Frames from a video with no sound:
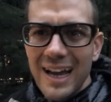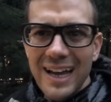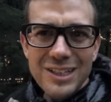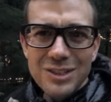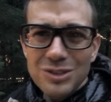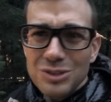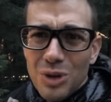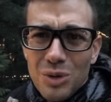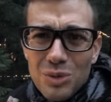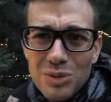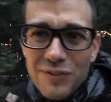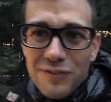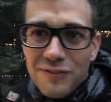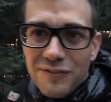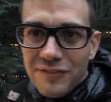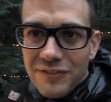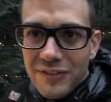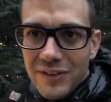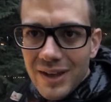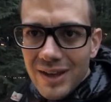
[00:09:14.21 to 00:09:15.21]
You don't
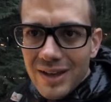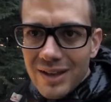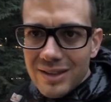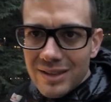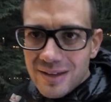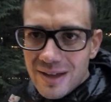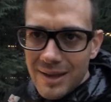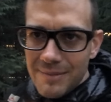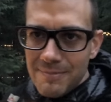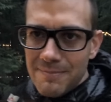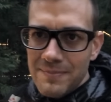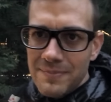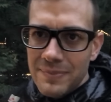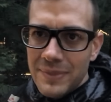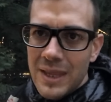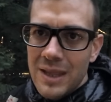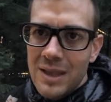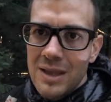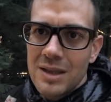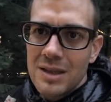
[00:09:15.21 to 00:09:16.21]
fear them,
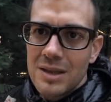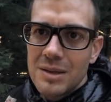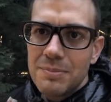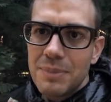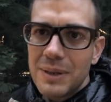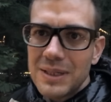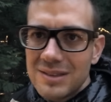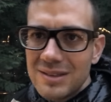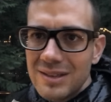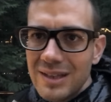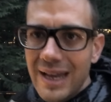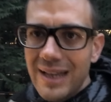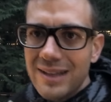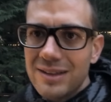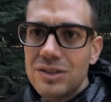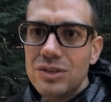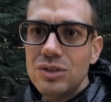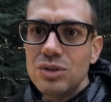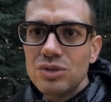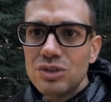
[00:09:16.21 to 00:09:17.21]
but
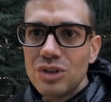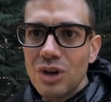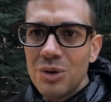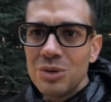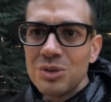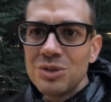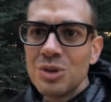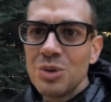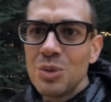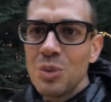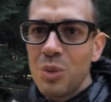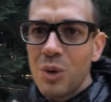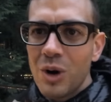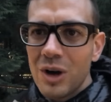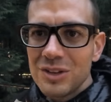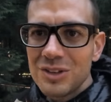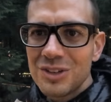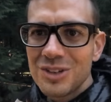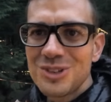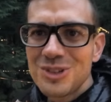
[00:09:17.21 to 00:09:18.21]
yet you don't
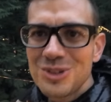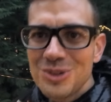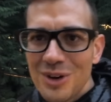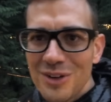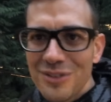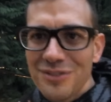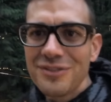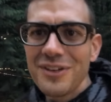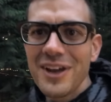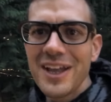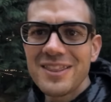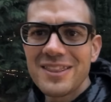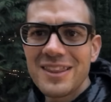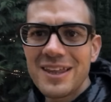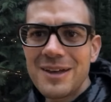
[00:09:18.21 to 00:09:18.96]
want to offend